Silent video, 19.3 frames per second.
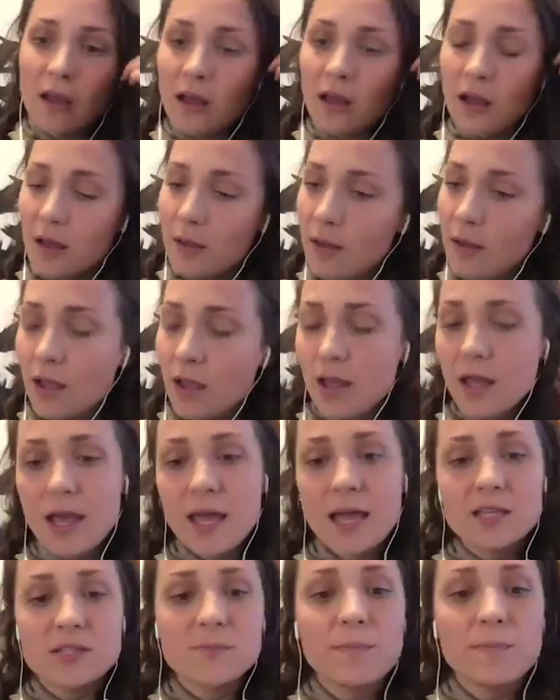uh,
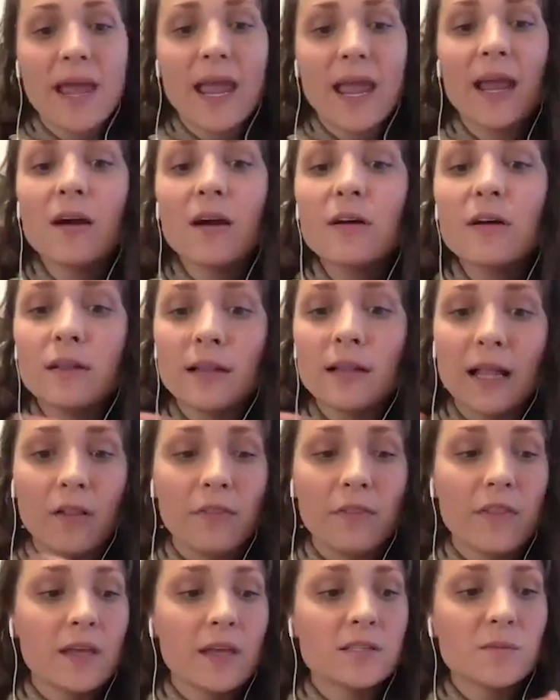has paralleled
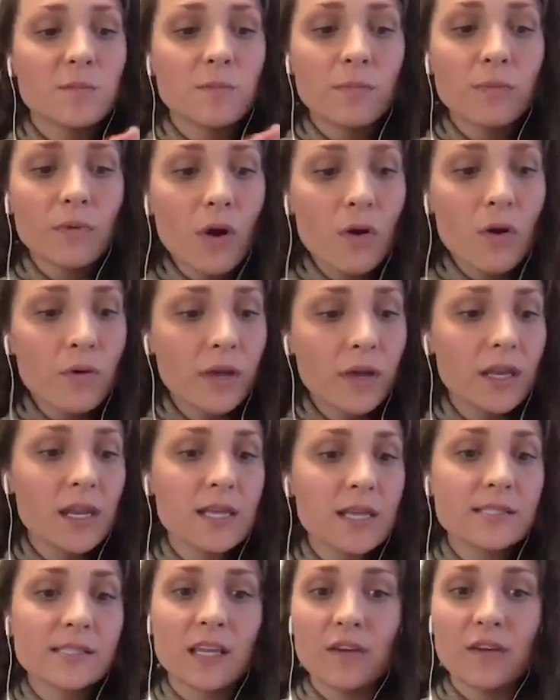this
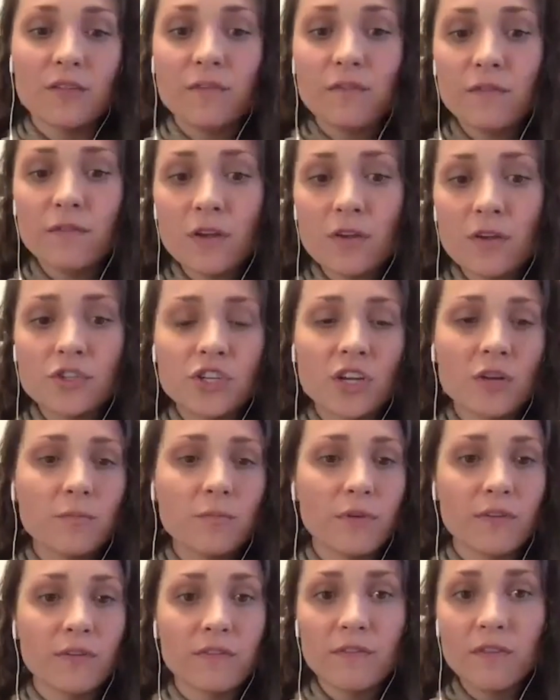brokenness, confusion,
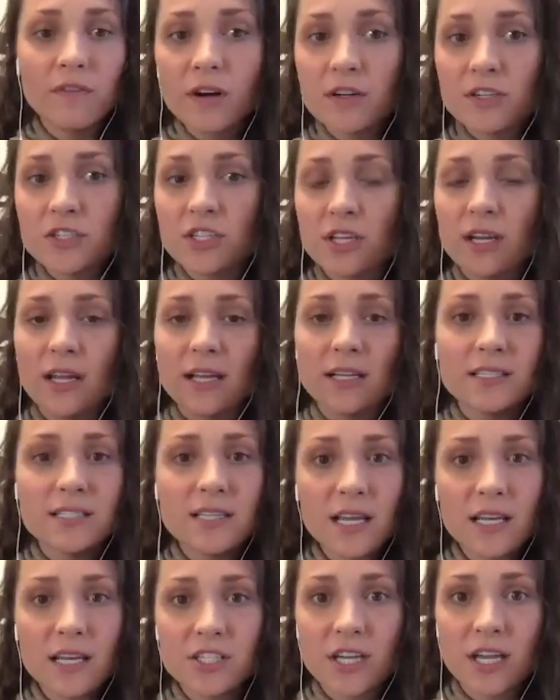perversion,
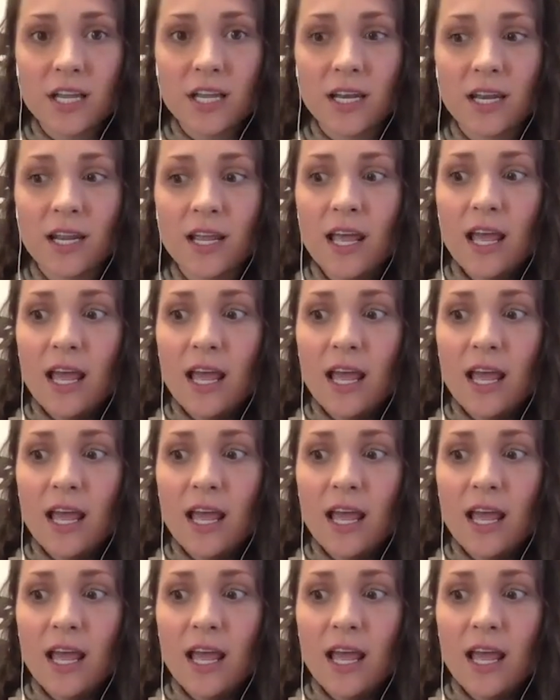addiction.